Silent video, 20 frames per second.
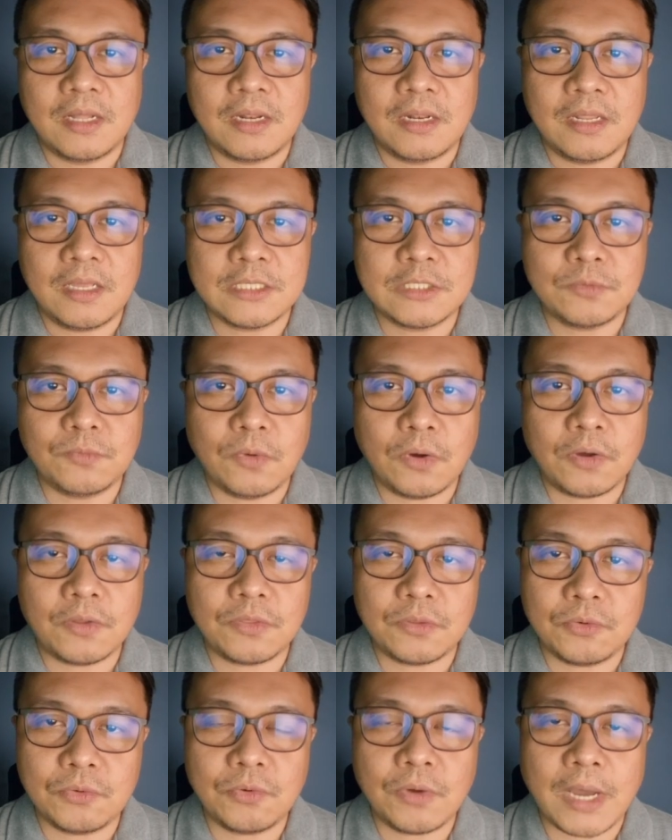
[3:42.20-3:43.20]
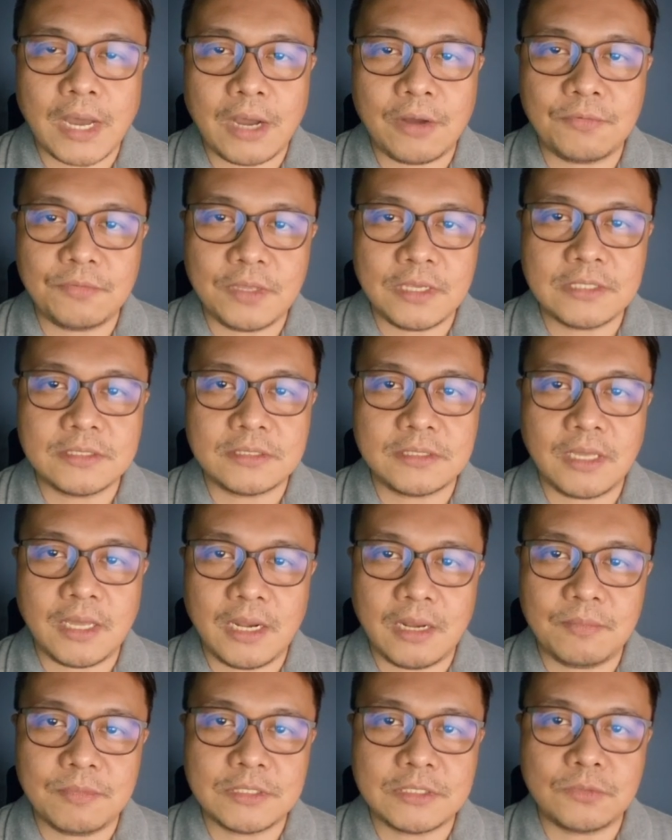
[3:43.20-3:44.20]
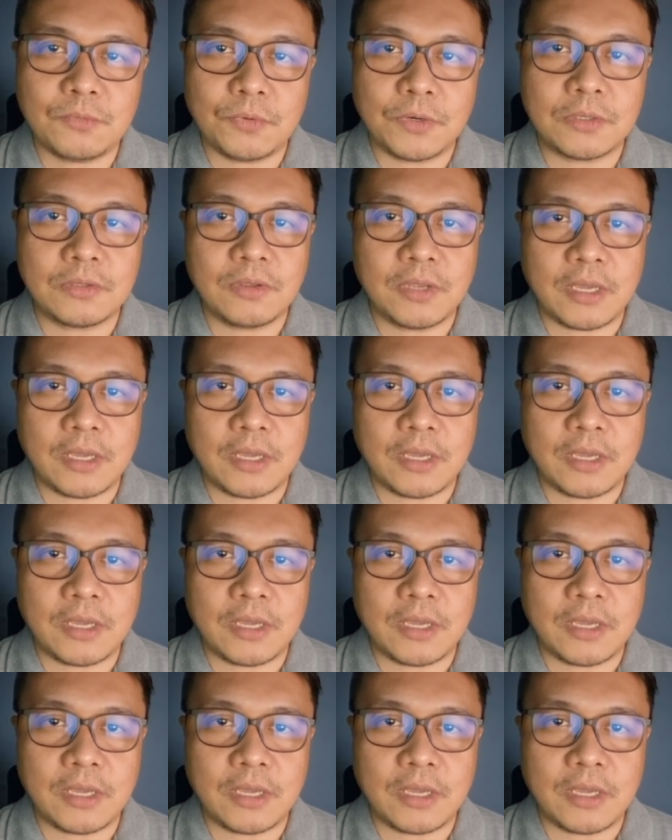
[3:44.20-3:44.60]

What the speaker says: Let's walk through how these elements work